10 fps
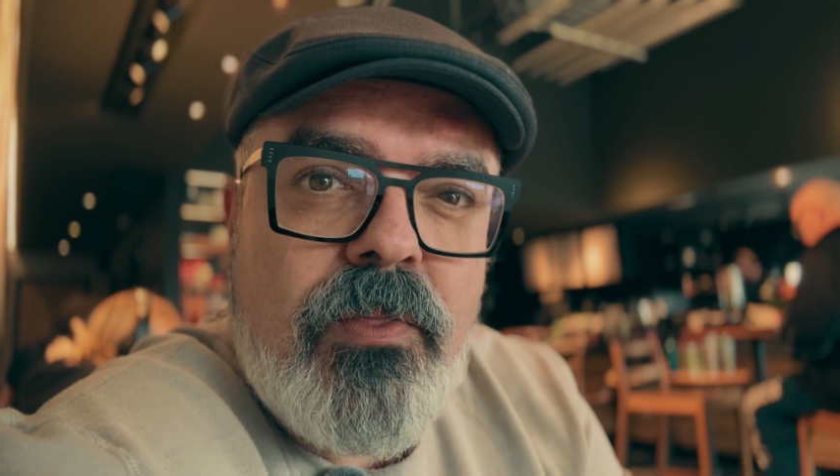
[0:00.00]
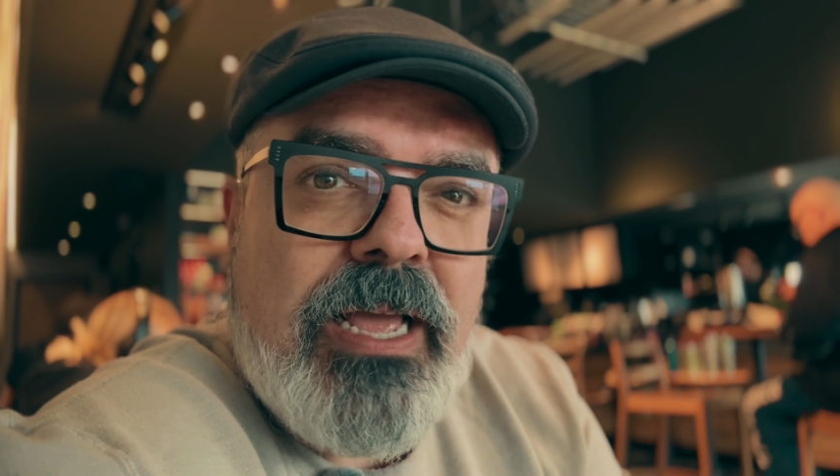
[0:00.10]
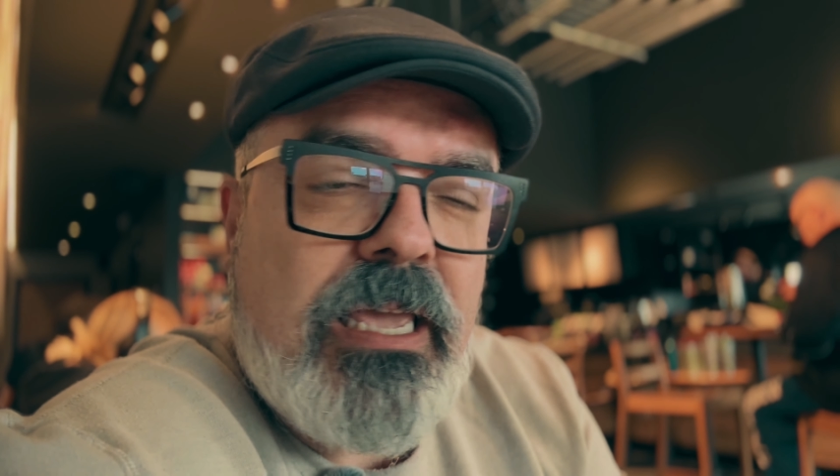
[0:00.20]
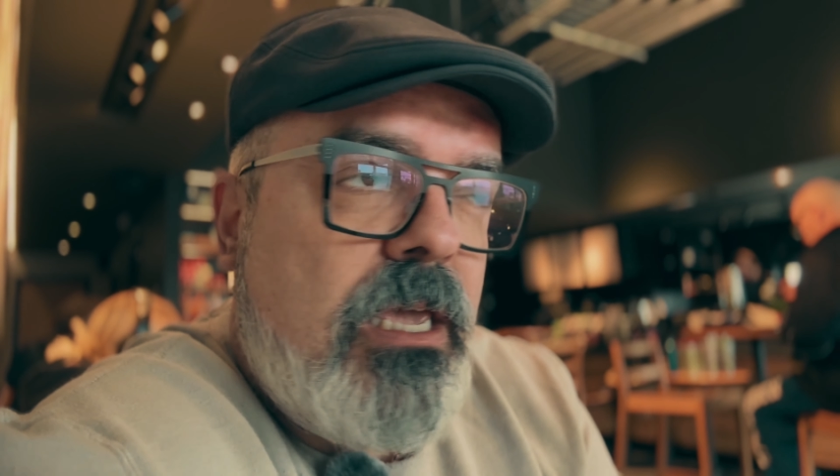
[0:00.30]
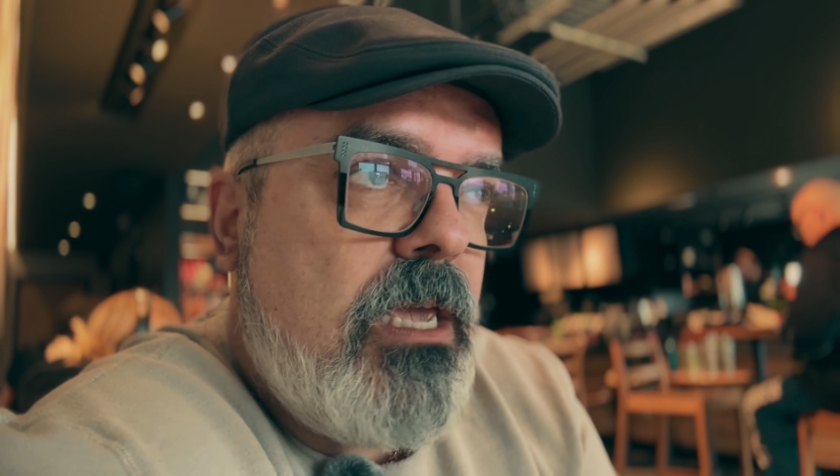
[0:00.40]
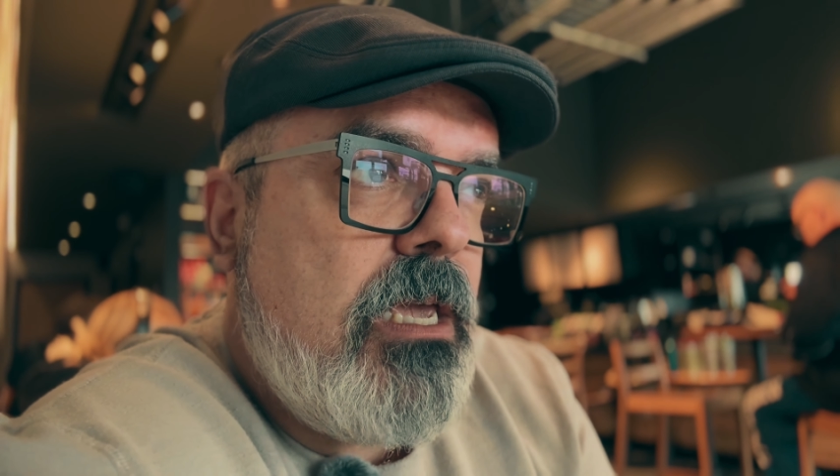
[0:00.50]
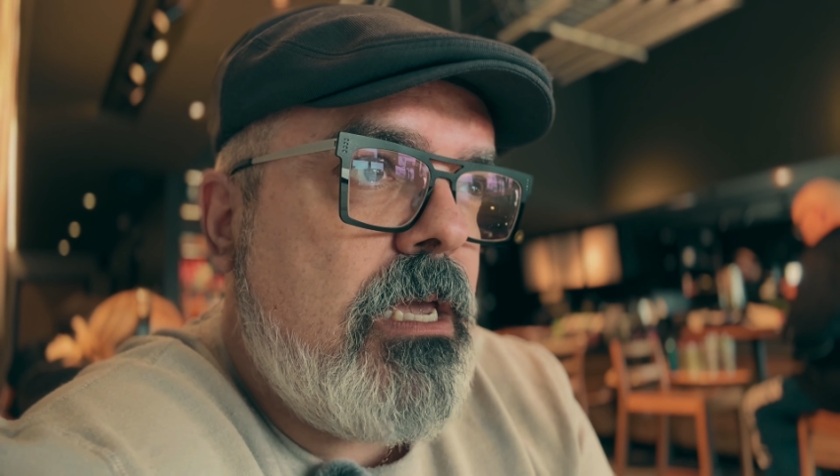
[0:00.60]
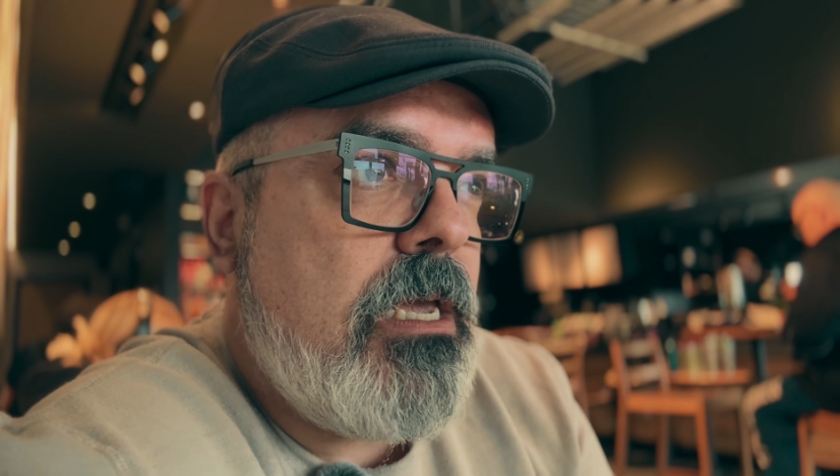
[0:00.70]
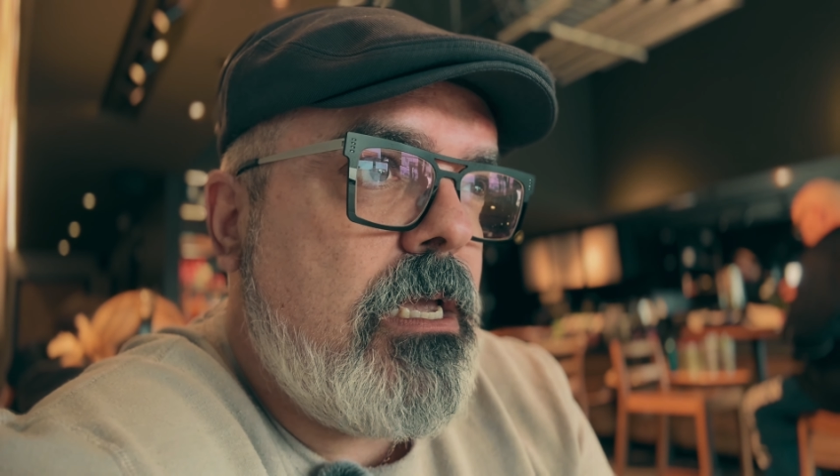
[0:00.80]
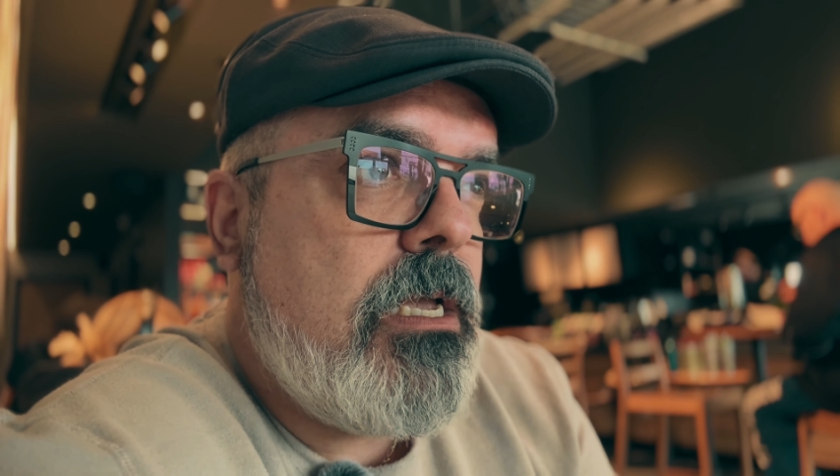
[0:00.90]
that
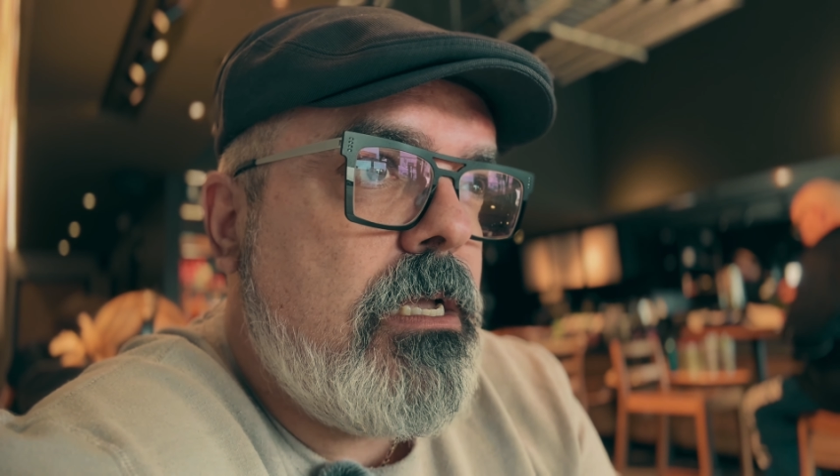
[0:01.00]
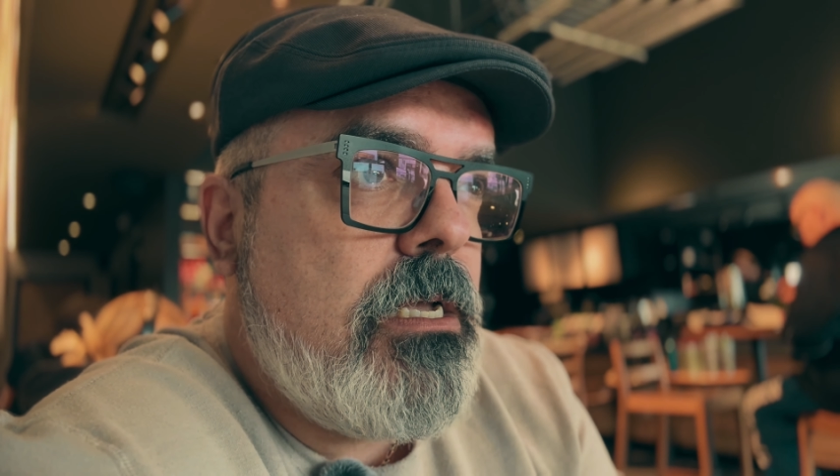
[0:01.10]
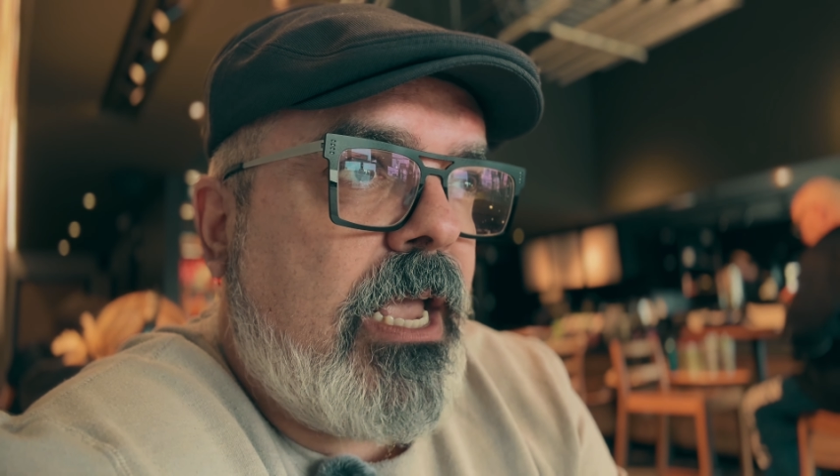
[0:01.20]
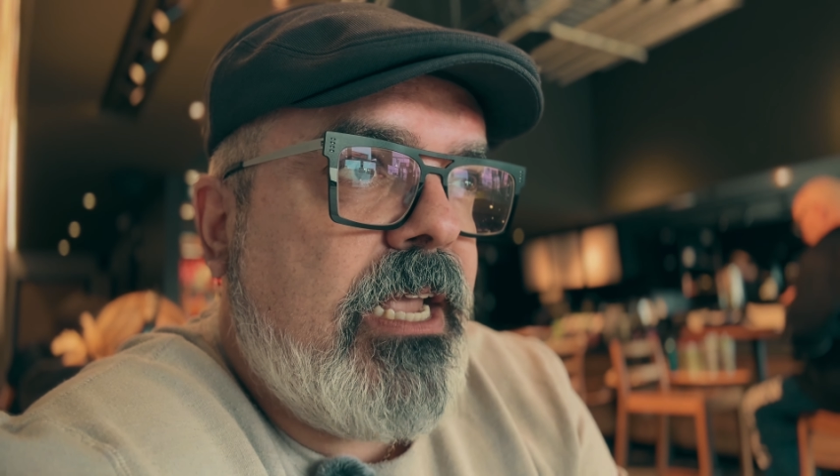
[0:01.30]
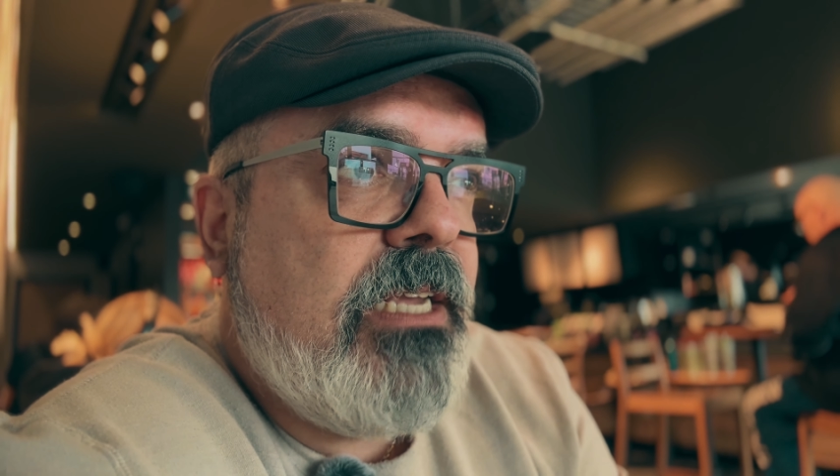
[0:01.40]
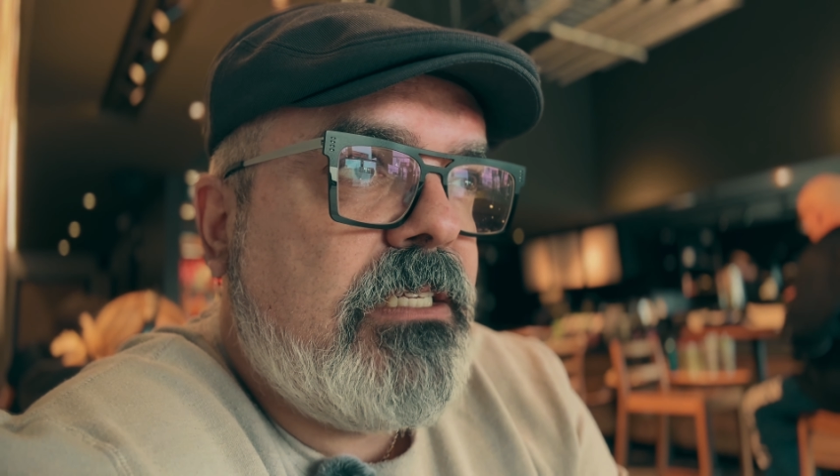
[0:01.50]
He He